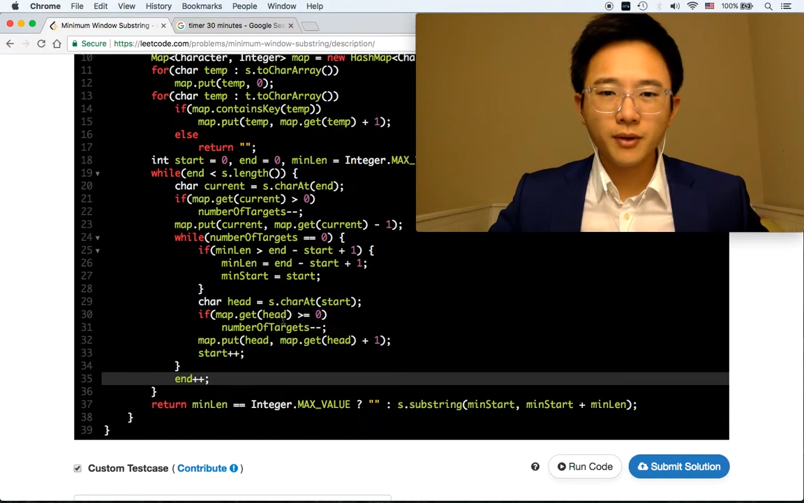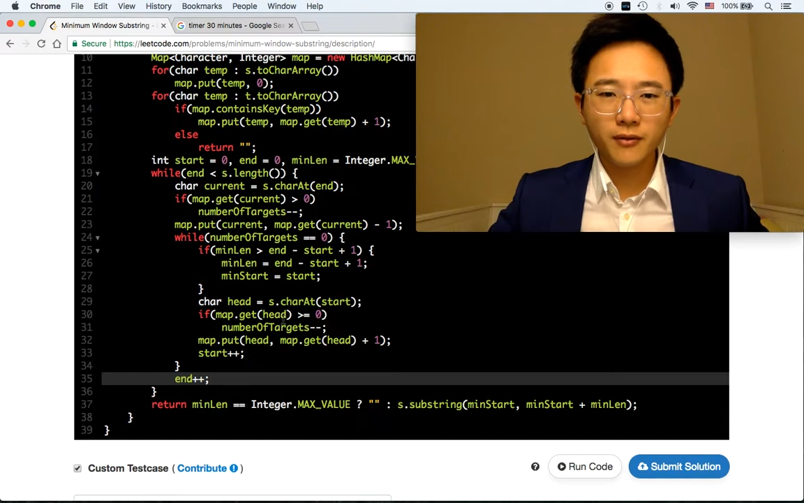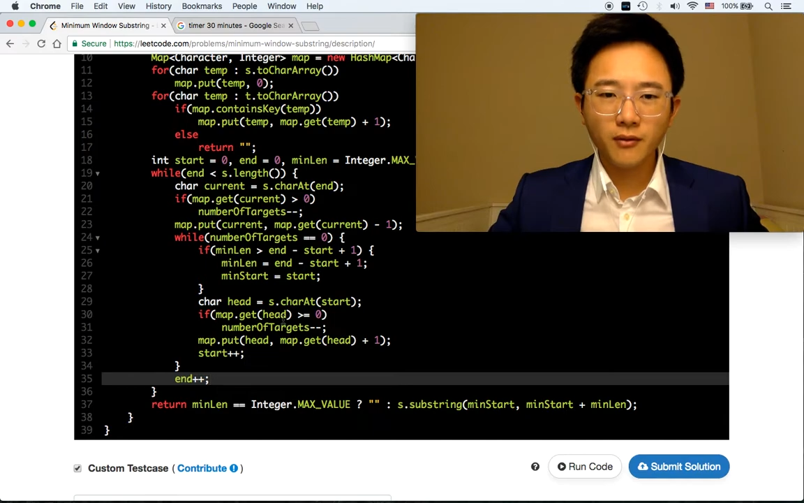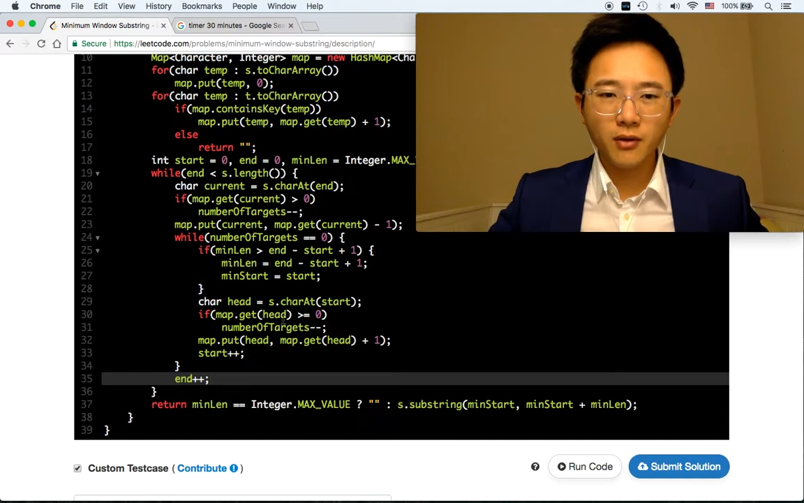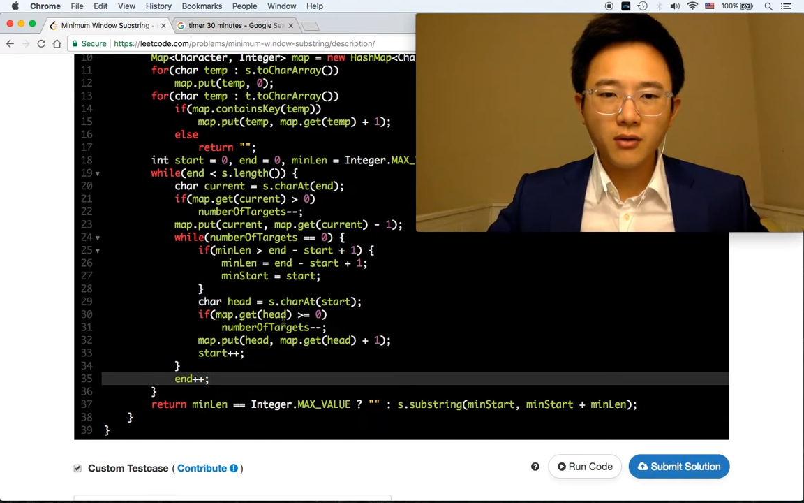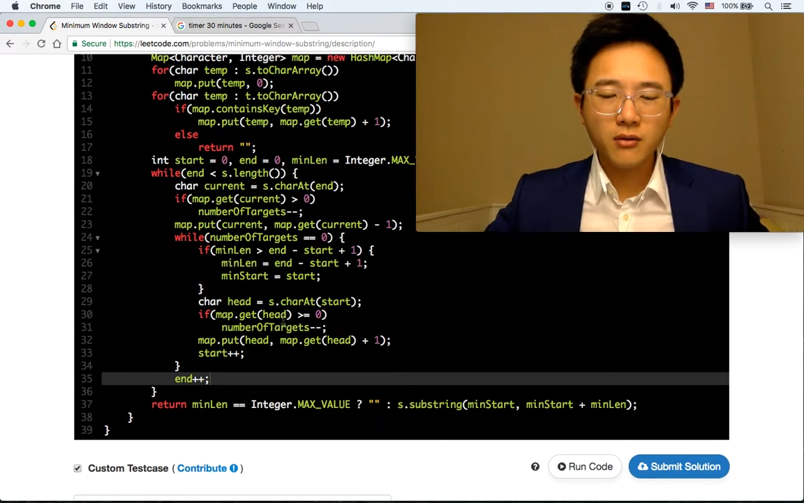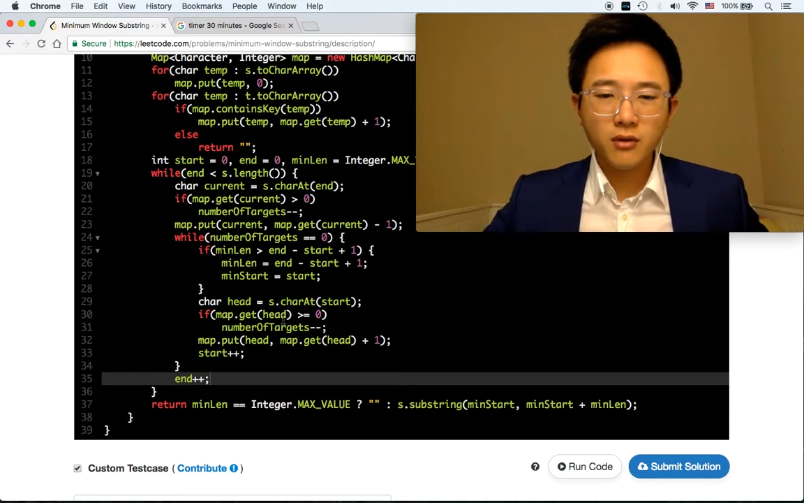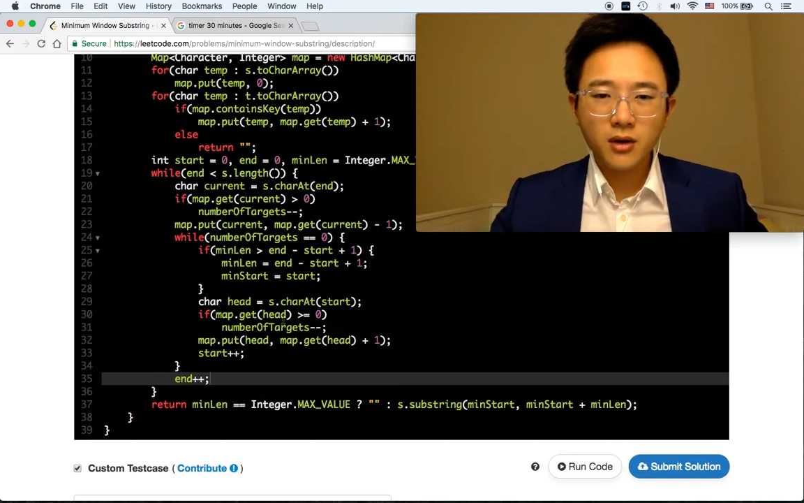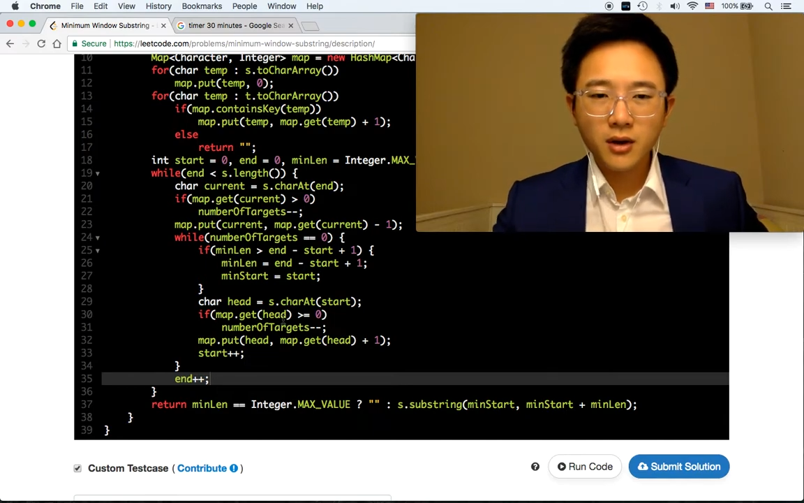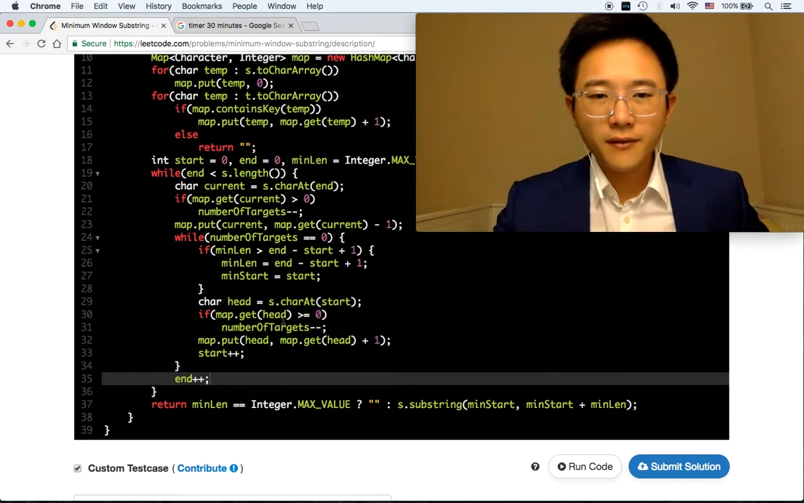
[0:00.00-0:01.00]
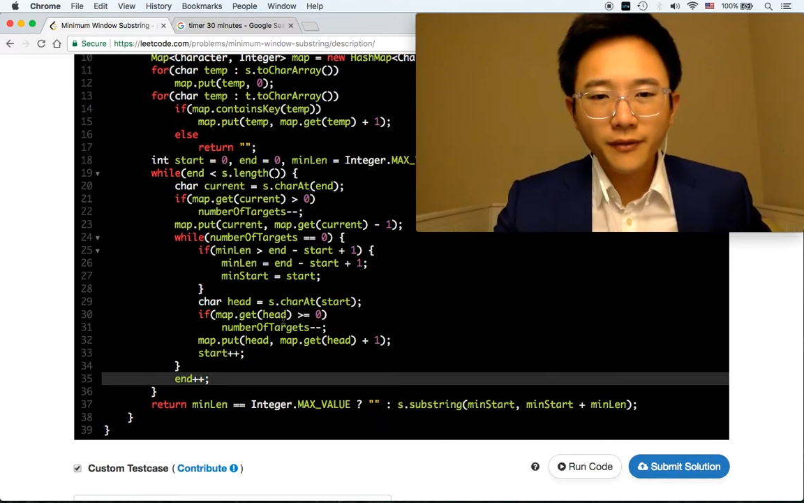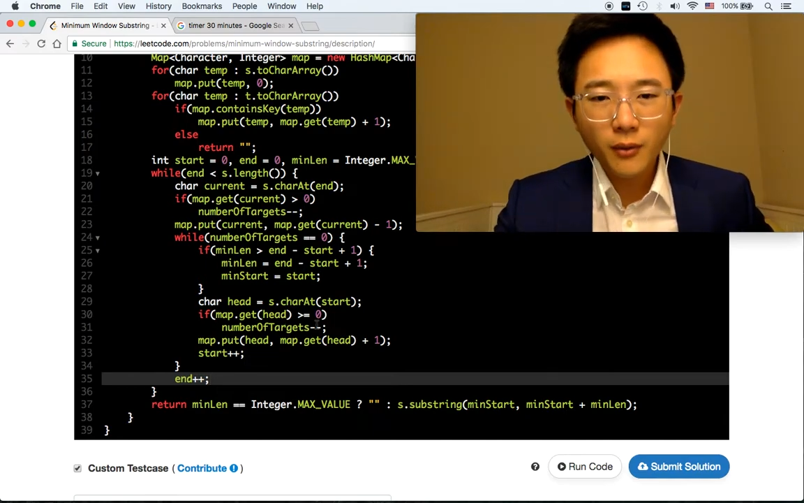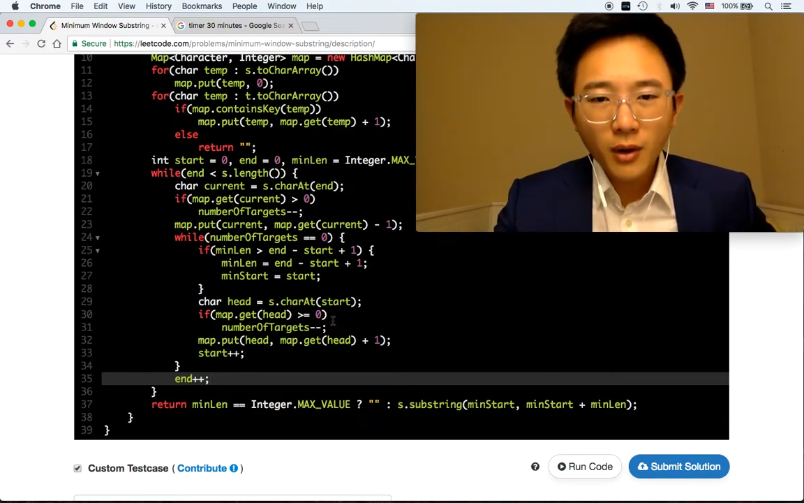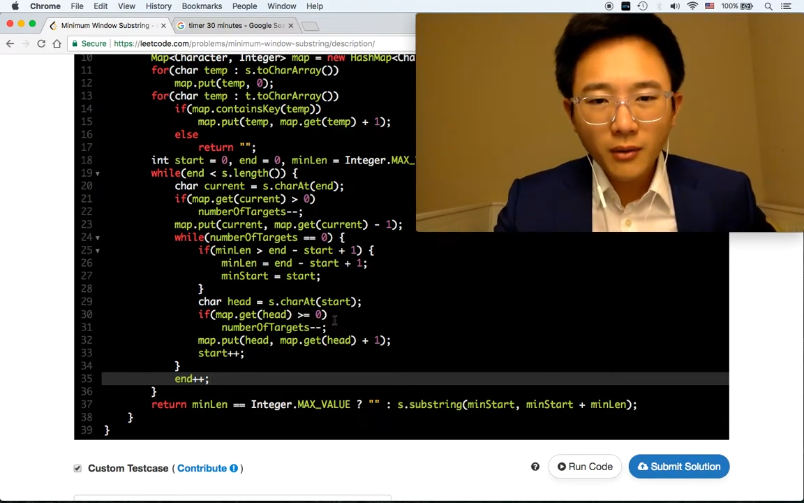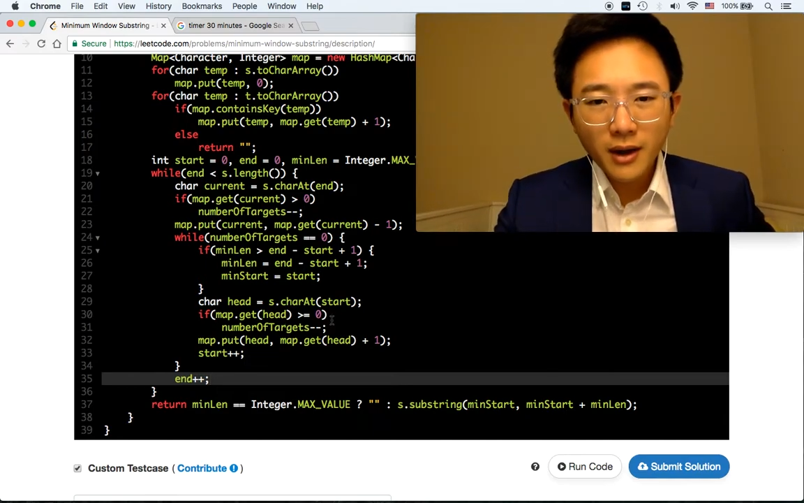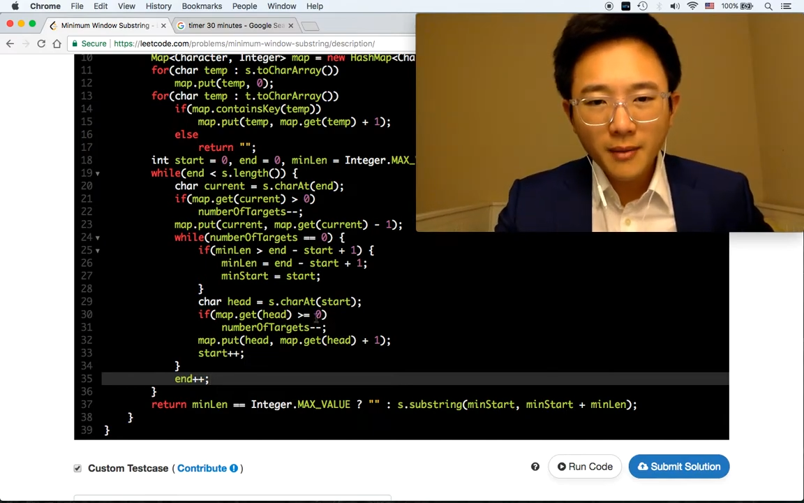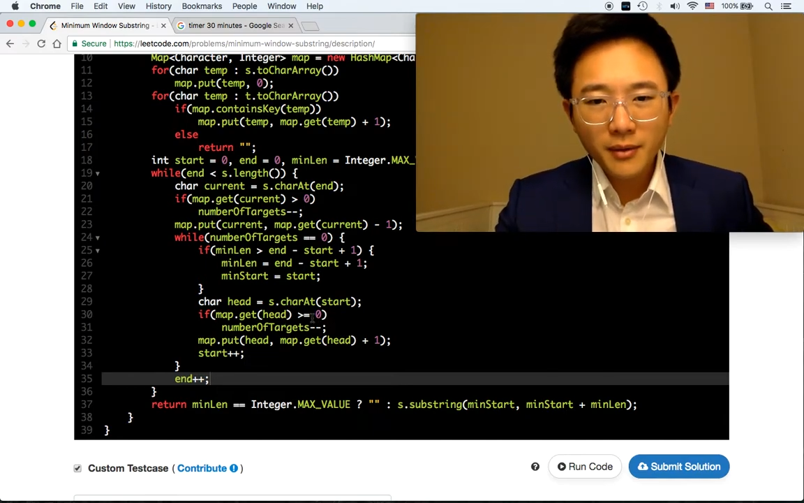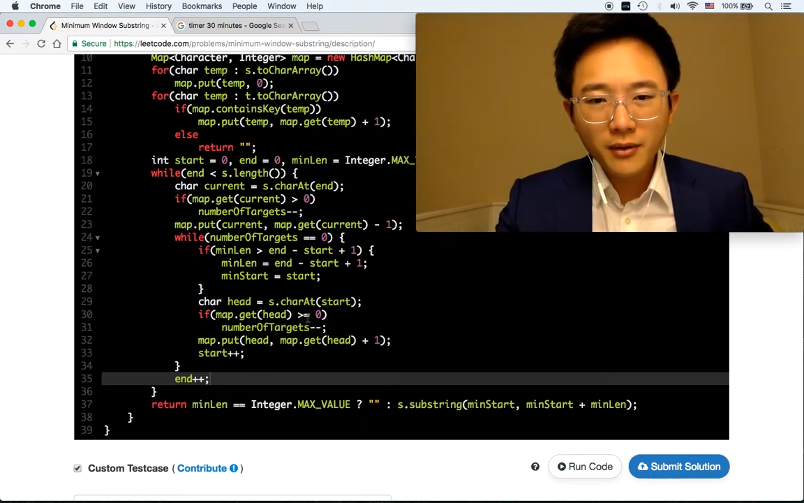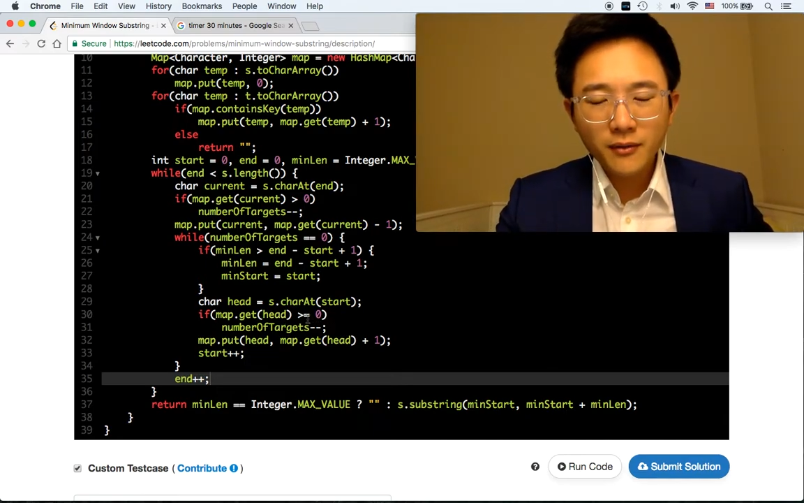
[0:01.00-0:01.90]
0. So what will happen?